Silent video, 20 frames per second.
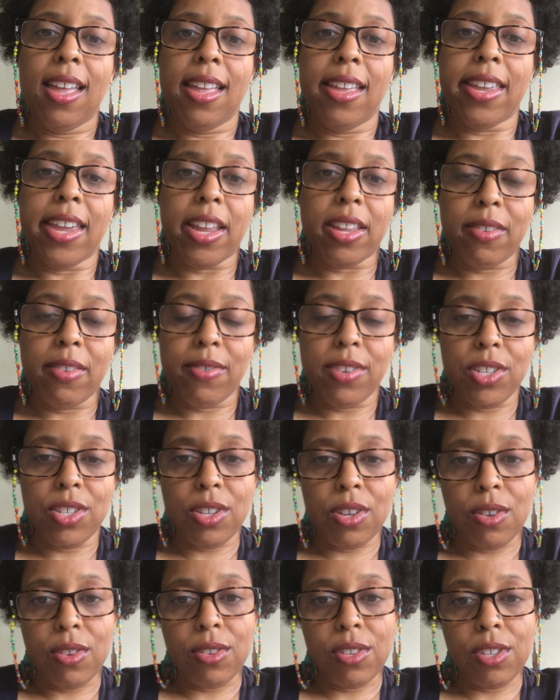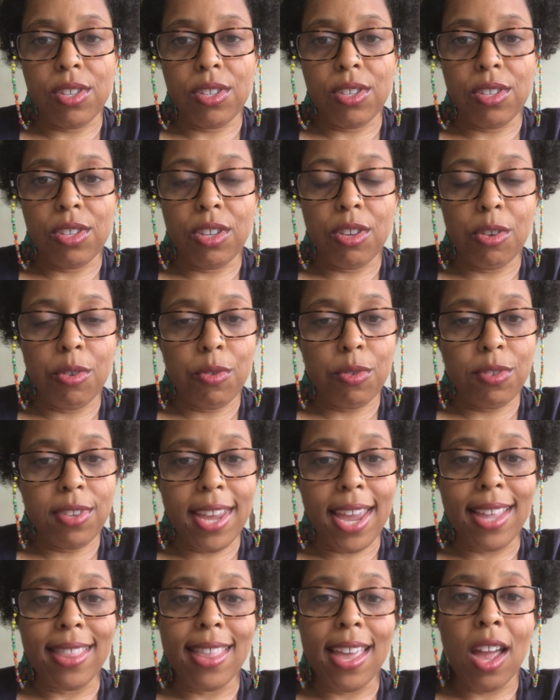get the results. You
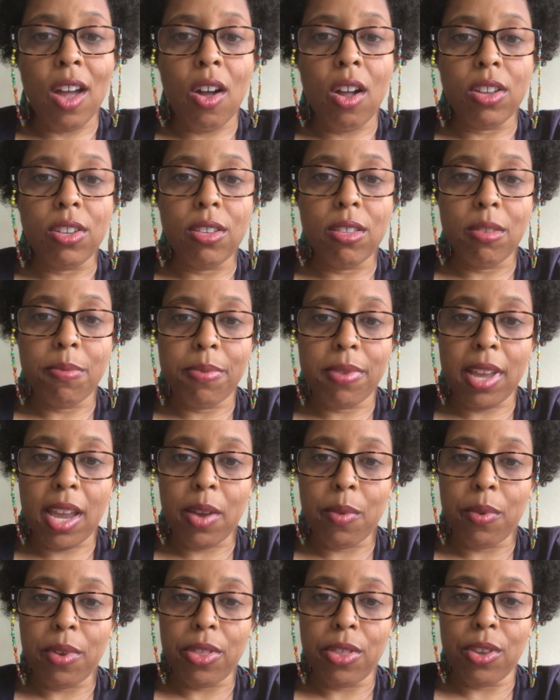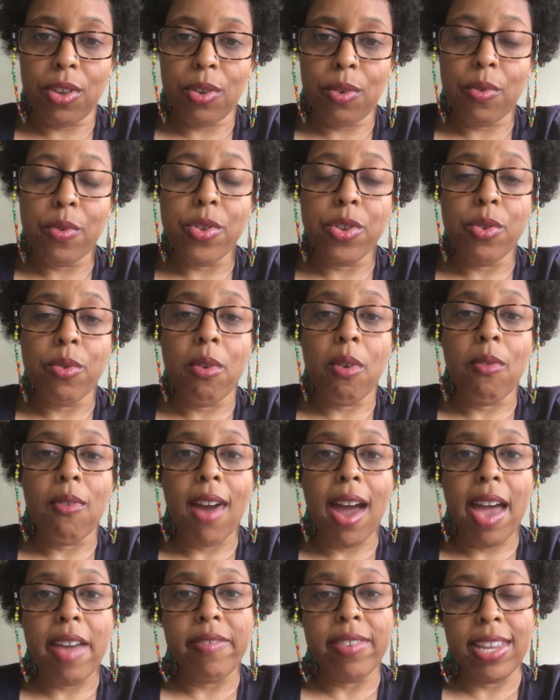take that onto the plane with you. You
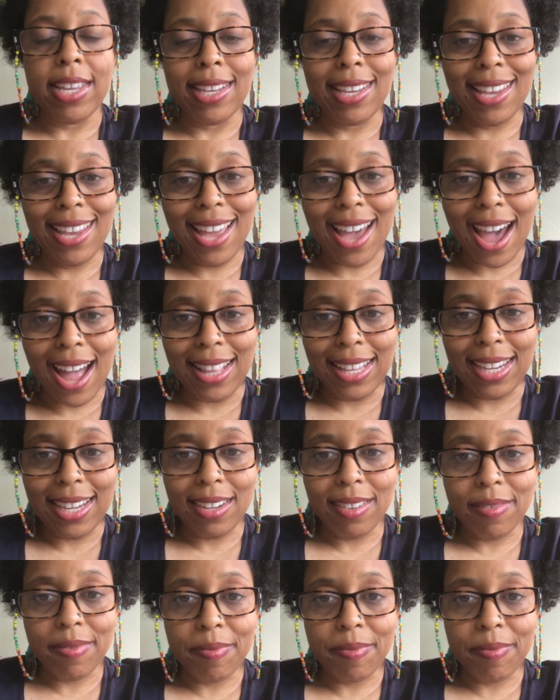arrive in Kigali.